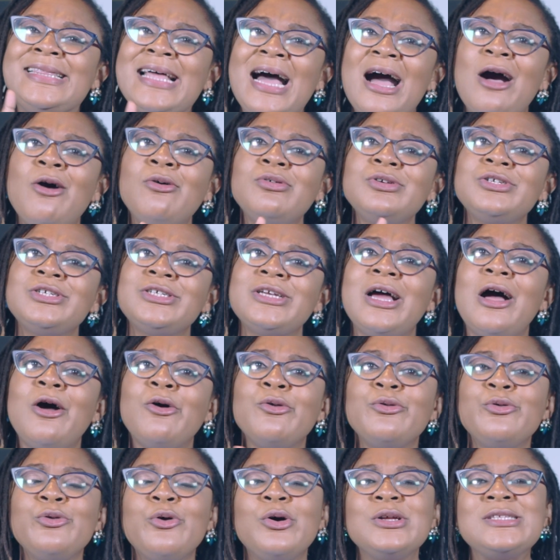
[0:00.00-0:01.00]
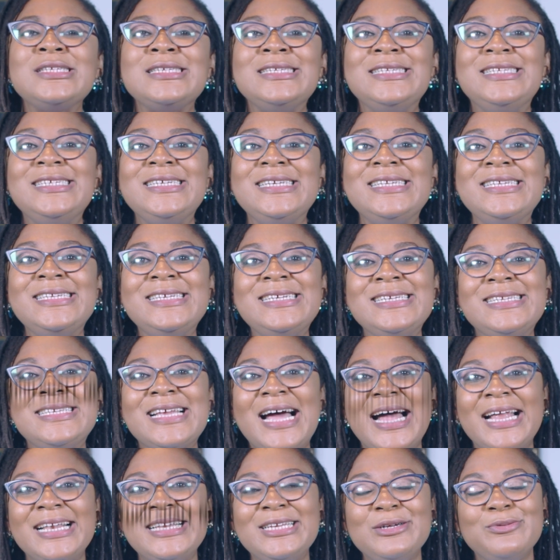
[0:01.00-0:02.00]
Thou shalt not
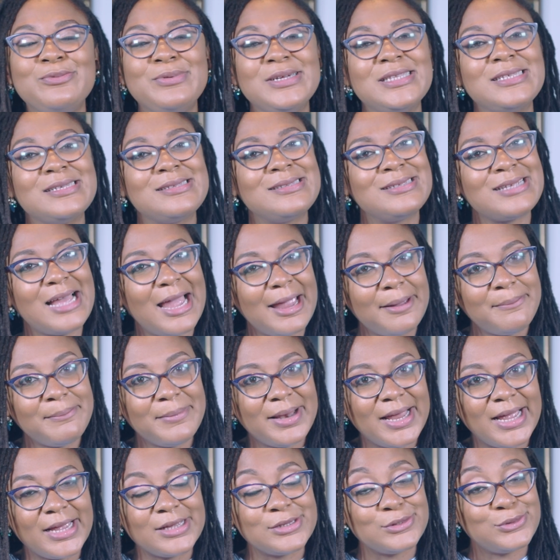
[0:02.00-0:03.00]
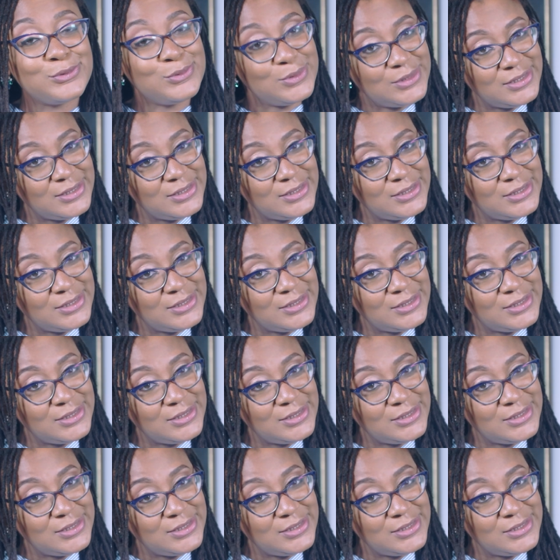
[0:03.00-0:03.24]
dilly-dally with timelines. You